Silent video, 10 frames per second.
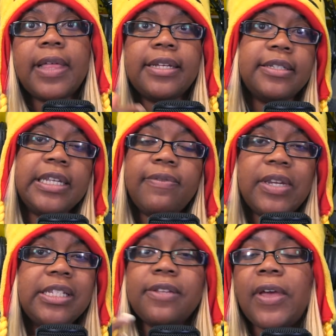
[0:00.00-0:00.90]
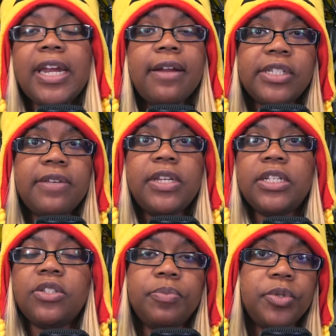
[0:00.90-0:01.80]
like, DVDs, if I didn't have
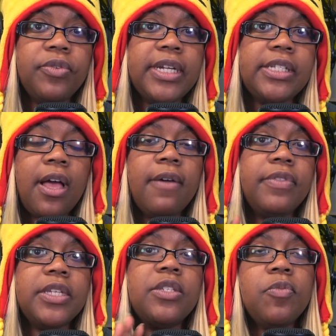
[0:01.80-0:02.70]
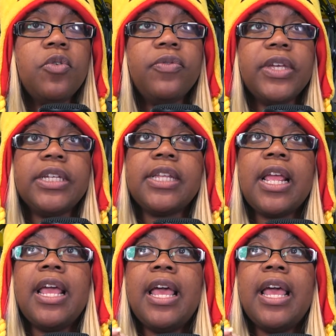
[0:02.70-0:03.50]
DVDs or Blu-rays of these movies,